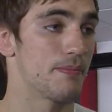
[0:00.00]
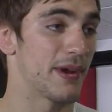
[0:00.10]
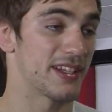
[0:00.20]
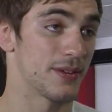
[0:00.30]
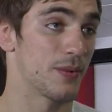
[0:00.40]

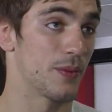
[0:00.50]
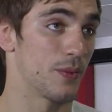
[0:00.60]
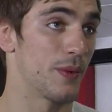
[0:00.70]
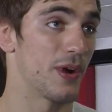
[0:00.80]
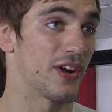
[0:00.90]
Basically,
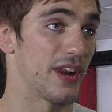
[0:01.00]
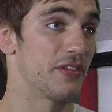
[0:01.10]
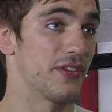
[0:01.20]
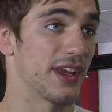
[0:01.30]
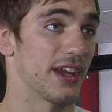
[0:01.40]
we work on
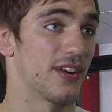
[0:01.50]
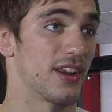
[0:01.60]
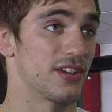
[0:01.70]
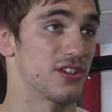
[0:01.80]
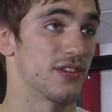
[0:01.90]
everything here at
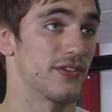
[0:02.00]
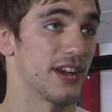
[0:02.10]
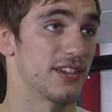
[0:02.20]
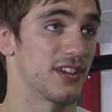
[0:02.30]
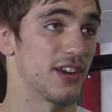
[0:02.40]
London
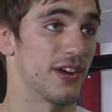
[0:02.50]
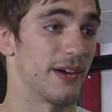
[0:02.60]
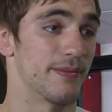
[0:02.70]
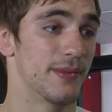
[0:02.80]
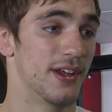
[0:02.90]
Shootfighters. You
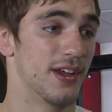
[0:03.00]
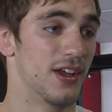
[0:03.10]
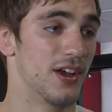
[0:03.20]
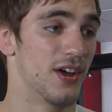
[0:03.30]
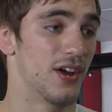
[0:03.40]
know,
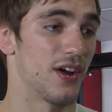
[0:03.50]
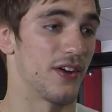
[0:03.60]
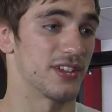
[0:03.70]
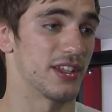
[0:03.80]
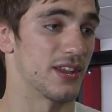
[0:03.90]

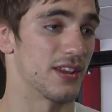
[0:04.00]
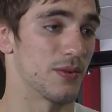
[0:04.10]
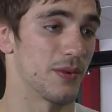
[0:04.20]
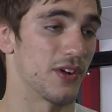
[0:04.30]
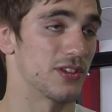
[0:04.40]

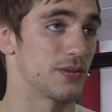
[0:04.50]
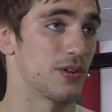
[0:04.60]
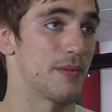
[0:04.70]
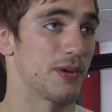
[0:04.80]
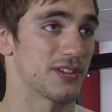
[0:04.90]
obviously we've got some
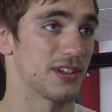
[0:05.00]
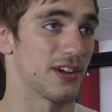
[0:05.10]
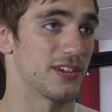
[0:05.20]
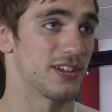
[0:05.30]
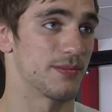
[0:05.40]
great boxing
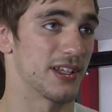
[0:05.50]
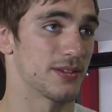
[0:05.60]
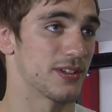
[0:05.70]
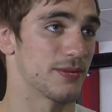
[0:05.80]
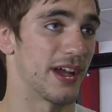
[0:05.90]
coaches, being
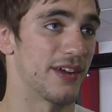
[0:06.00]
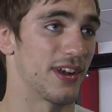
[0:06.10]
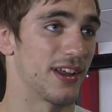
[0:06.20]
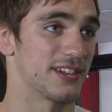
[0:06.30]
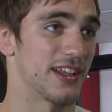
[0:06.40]
sponsored by
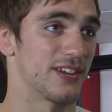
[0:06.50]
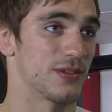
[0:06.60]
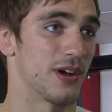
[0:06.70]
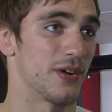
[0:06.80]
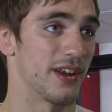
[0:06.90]
Everlast now
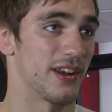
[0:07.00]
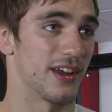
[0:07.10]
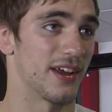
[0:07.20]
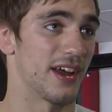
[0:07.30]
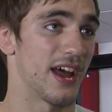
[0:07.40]
as well, and
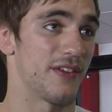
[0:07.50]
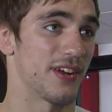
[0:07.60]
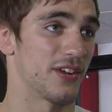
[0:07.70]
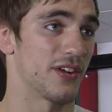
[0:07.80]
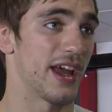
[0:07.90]

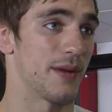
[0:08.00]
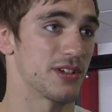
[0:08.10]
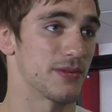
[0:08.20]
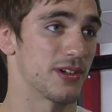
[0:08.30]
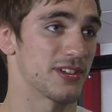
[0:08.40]
having a great
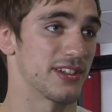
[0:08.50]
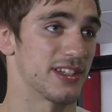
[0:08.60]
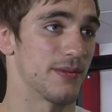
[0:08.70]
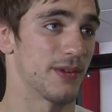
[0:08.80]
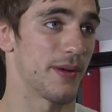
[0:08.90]
amateur boxing
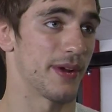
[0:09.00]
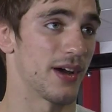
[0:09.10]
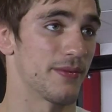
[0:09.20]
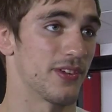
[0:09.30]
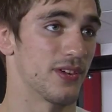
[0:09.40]
team coming
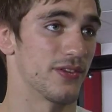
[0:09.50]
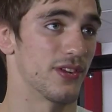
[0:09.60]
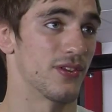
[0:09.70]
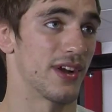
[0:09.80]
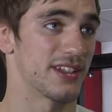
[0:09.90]
up through
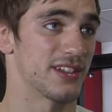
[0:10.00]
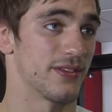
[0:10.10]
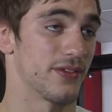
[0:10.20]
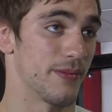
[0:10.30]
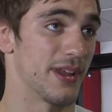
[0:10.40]
the ranks
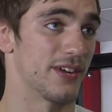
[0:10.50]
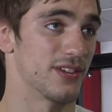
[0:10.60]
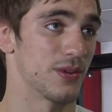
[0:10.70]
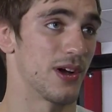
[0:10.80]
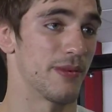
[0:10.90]
from here
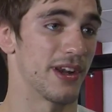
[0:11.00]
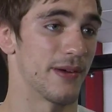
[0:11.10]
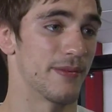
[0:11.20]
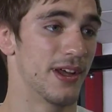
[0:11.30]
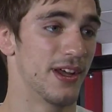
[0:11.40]
as well.
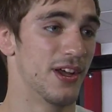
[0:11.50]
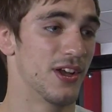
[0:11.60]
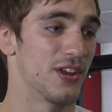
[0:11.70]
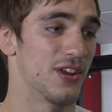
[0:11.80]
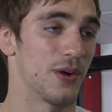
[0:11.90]
But
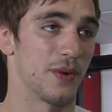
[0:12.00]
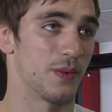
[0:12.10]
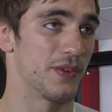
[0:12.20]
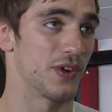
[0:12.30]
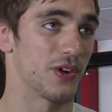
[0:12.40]
you know,
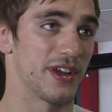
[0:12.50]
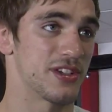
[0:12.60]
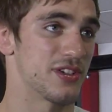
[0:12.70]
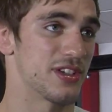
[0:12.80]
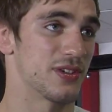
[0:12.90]
we've got
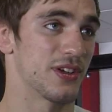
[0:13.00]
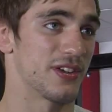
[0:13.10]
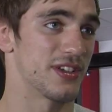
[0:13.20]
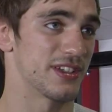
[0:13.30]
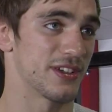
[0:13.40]
great jiu-jitsu
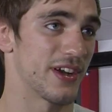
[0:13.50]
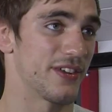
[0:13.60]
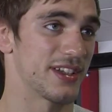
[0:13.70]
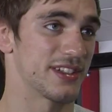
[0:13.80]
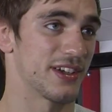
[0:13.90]
coaches and great
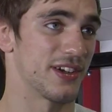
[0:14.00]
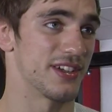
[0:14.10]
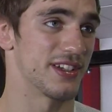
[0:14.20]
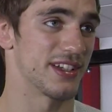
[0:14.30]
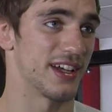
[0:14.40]
wrestling
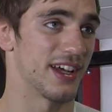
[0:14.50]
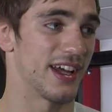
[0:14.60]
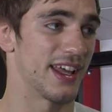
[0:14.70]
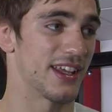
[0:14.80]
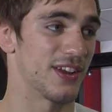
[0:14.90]
coaches, and
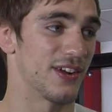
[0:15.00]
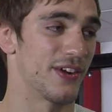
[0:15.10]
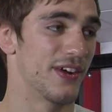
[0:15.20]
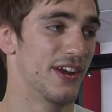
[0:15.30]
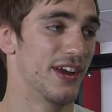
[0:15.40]
I think, you know,